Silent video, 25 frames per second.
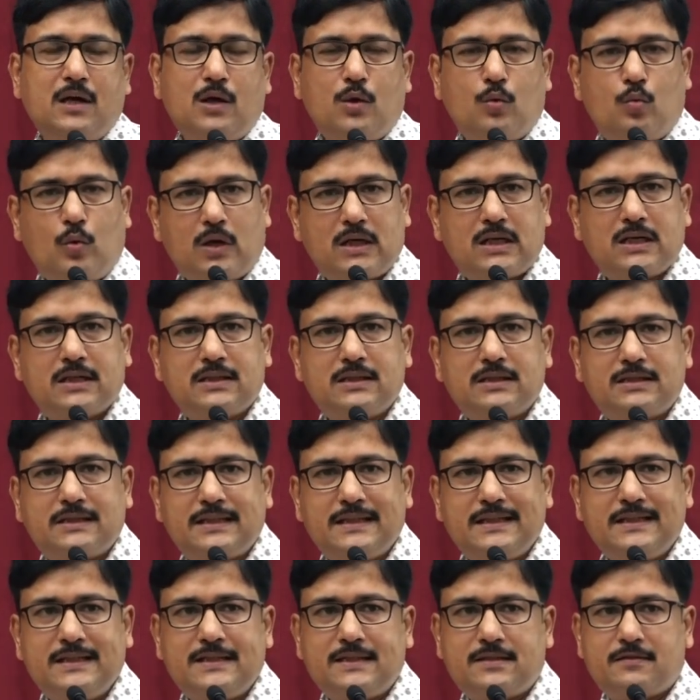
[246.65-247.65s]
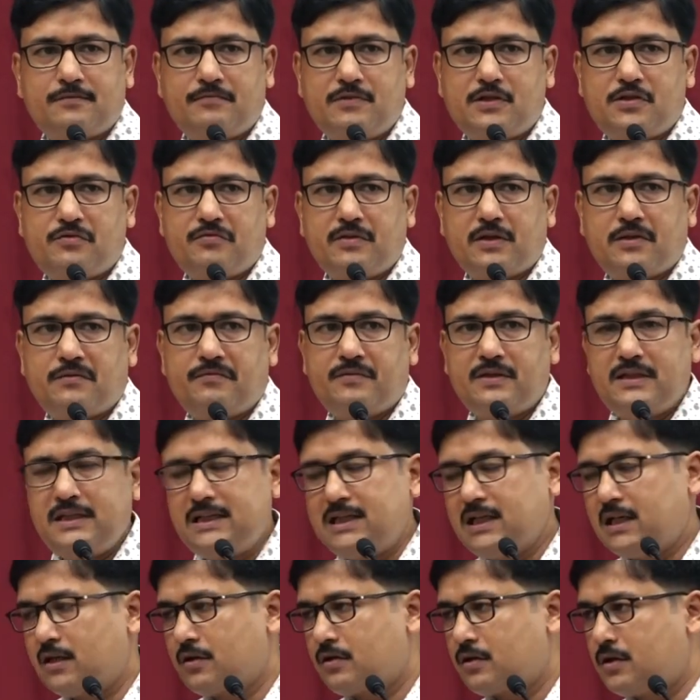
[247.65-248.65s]
what are the things which were within
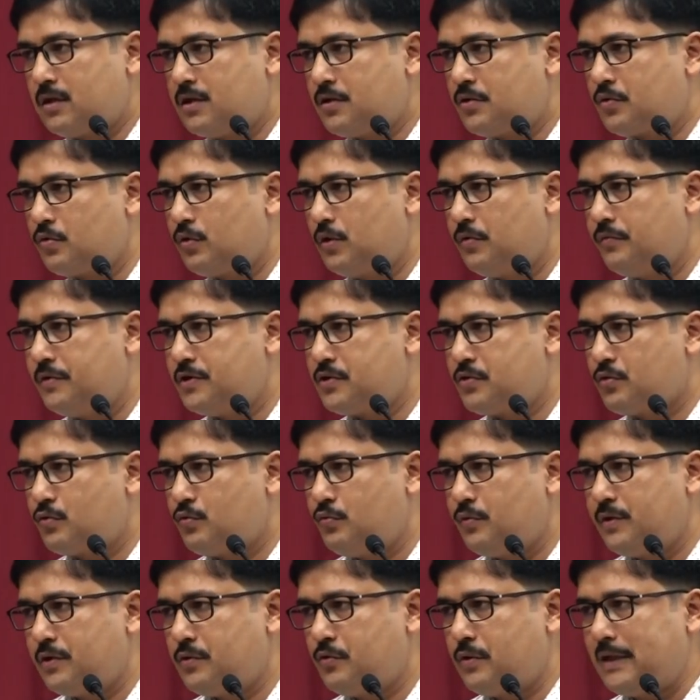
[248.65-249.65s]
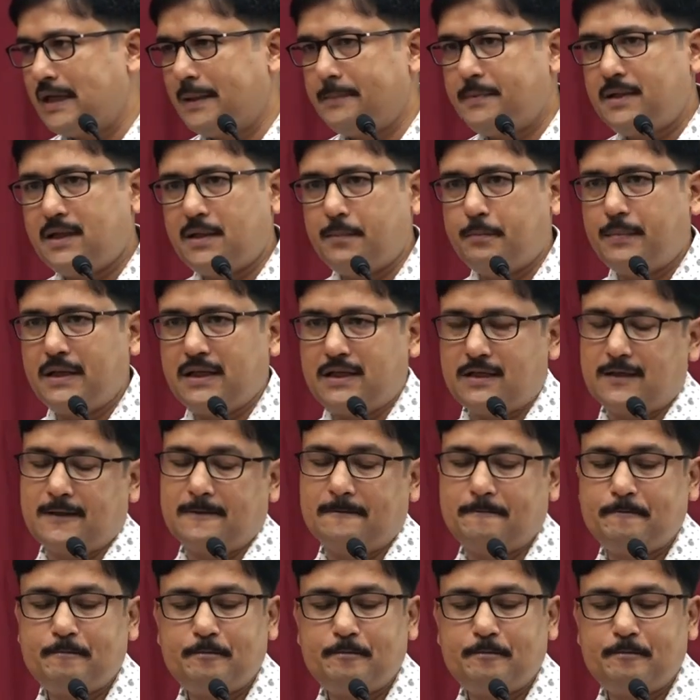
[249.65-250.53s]
our control which we could have done better.